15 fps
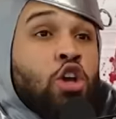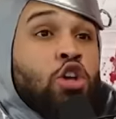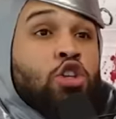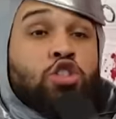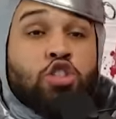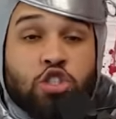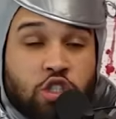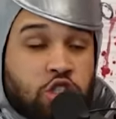
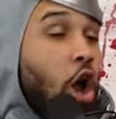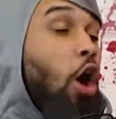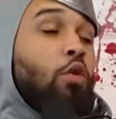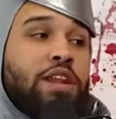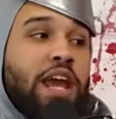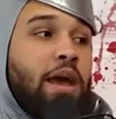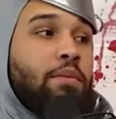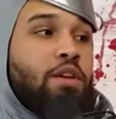So
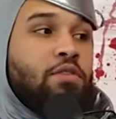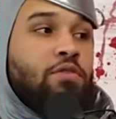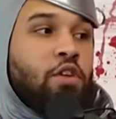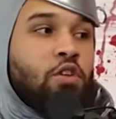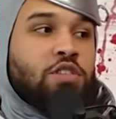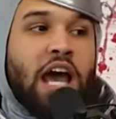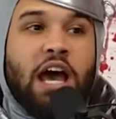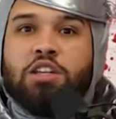damn
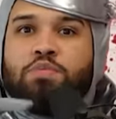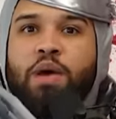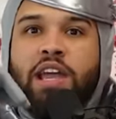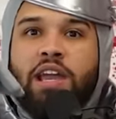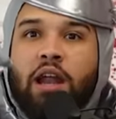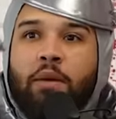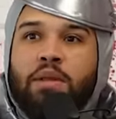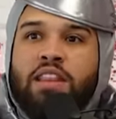confused. I was
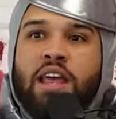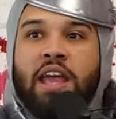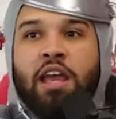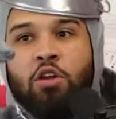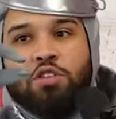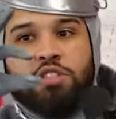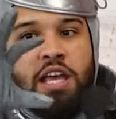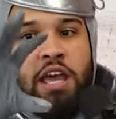picking up a thing, and it
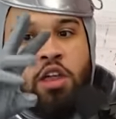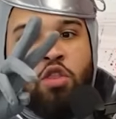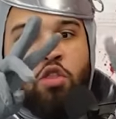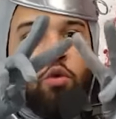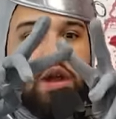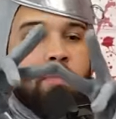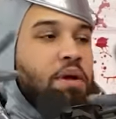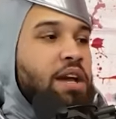was like
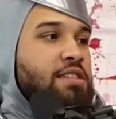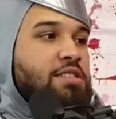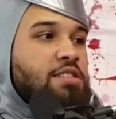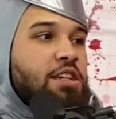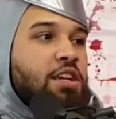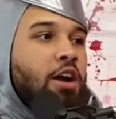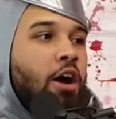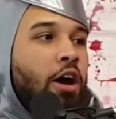3 pieces
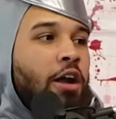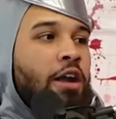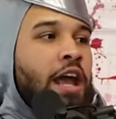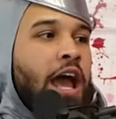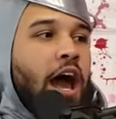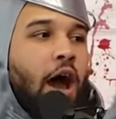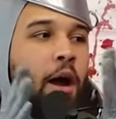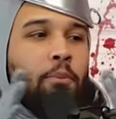of yarn,
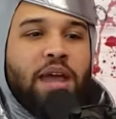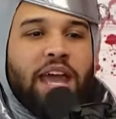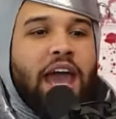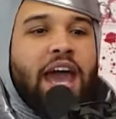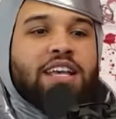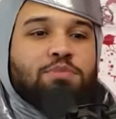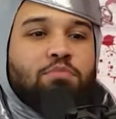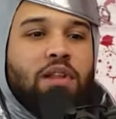a
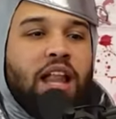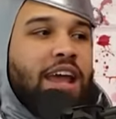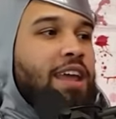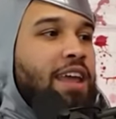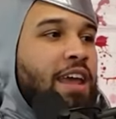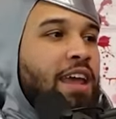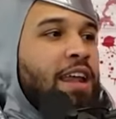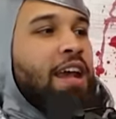big-ass blanket,